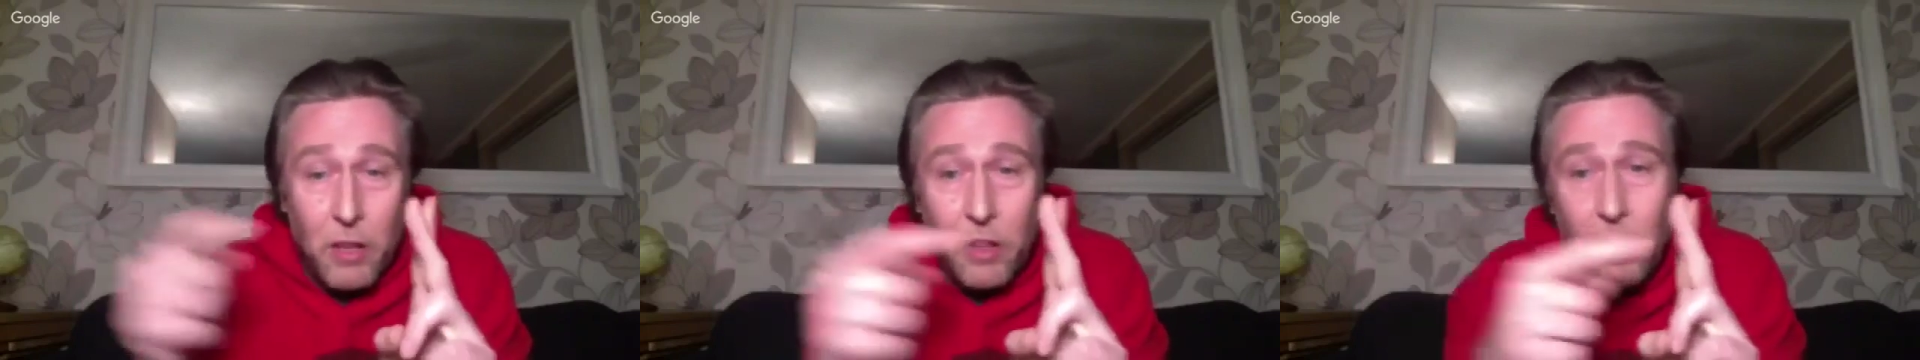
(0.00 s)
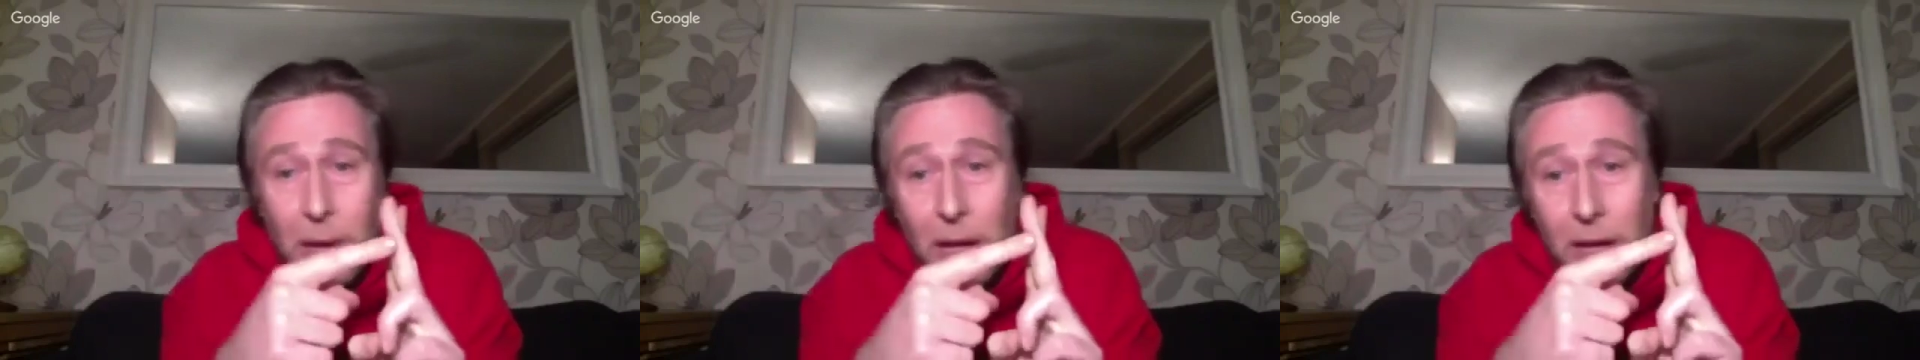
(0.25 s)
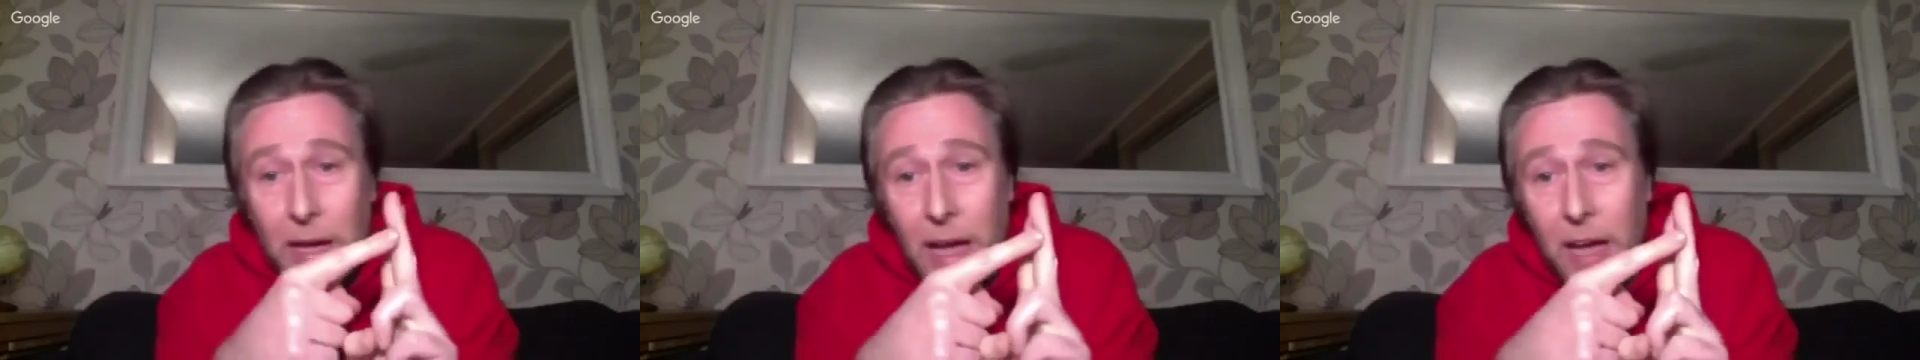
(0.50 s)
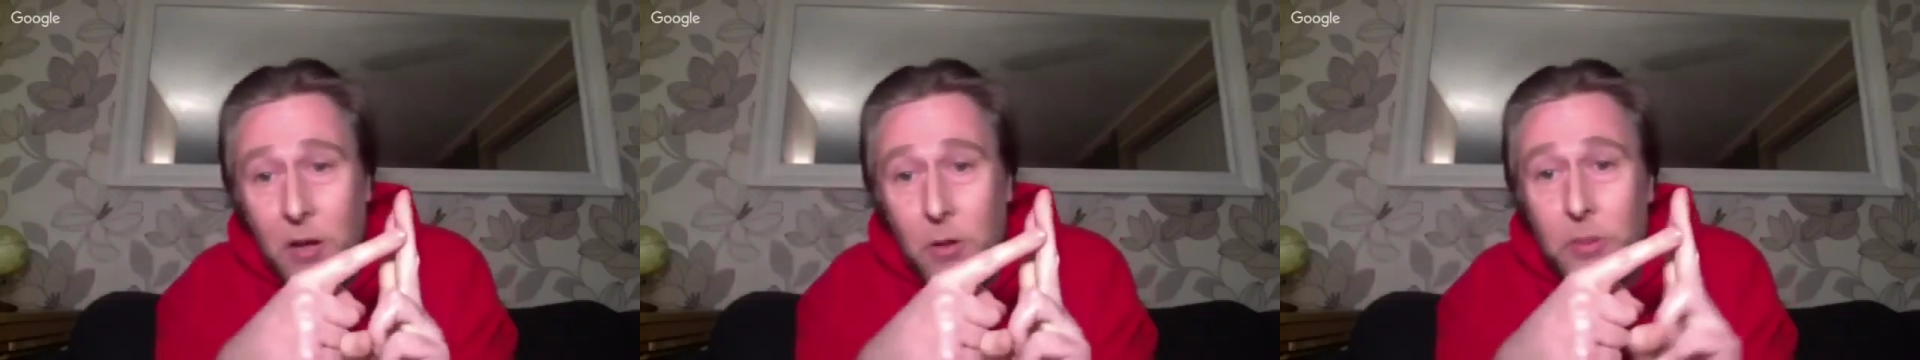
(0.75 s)
the
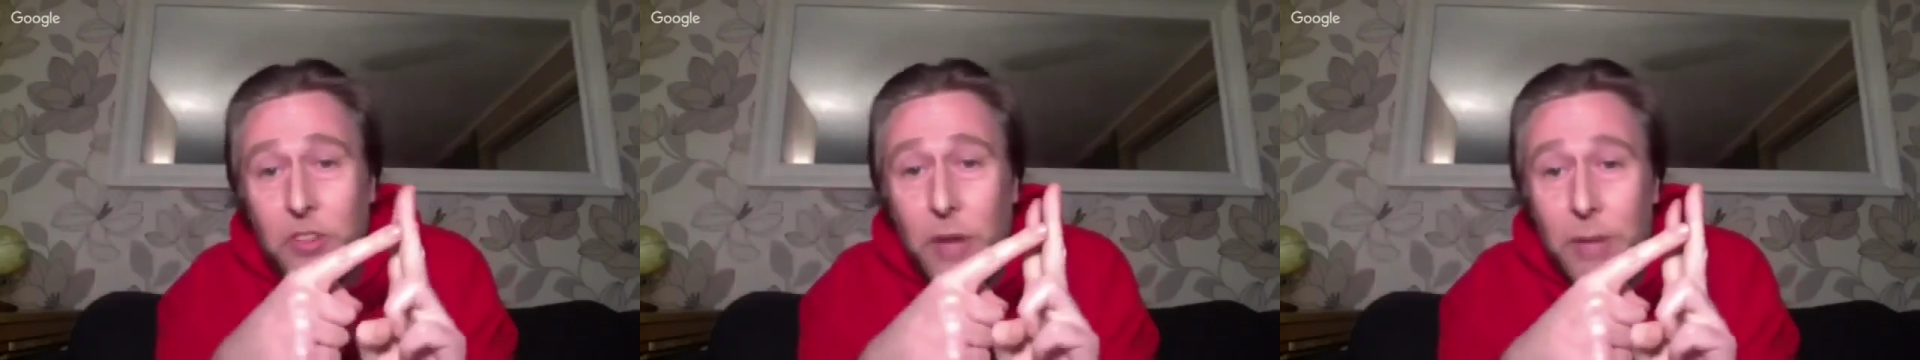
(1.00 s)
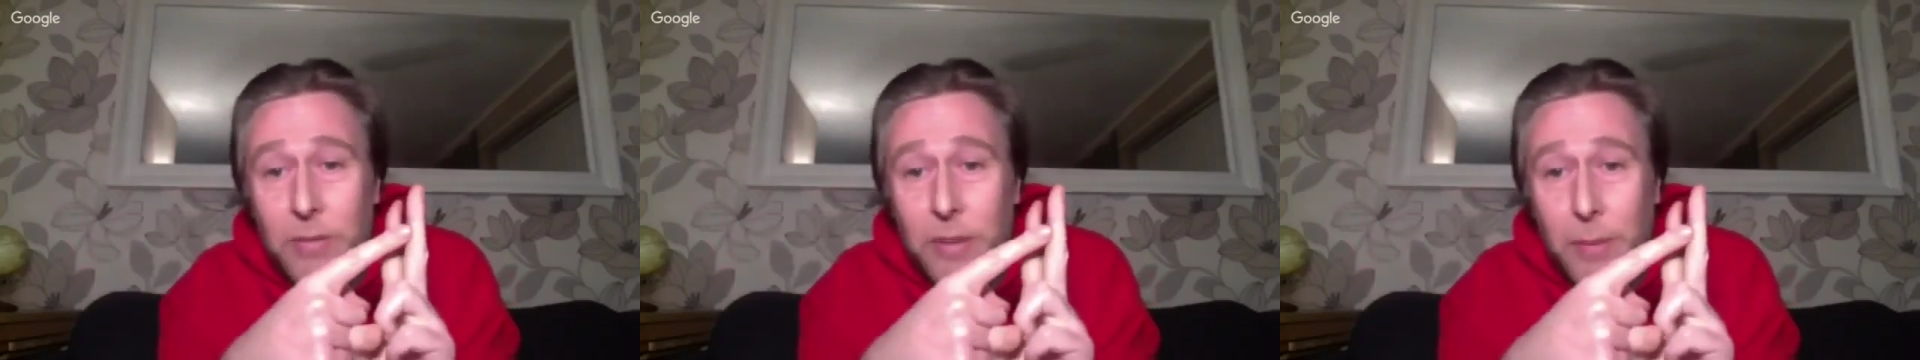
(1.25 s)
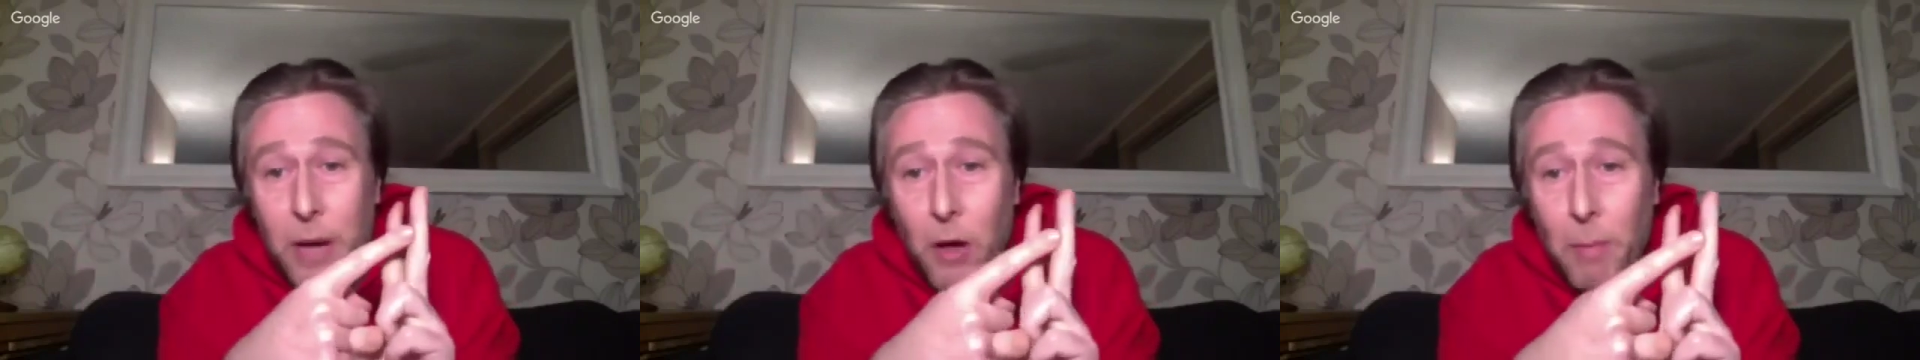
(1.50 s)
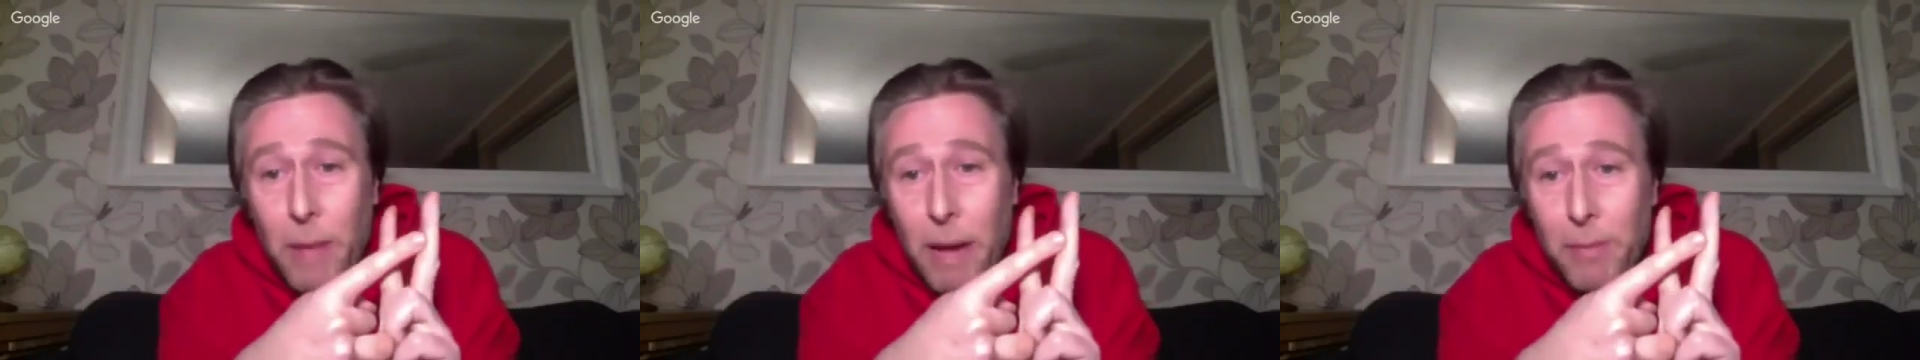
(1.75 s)
guy who screams about
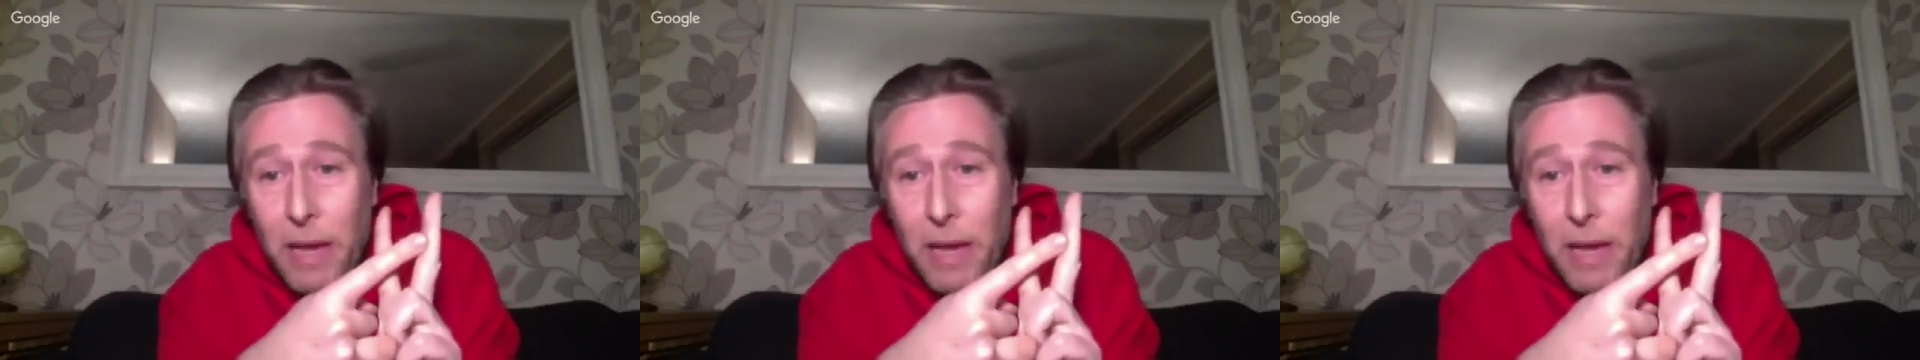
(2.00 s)
a map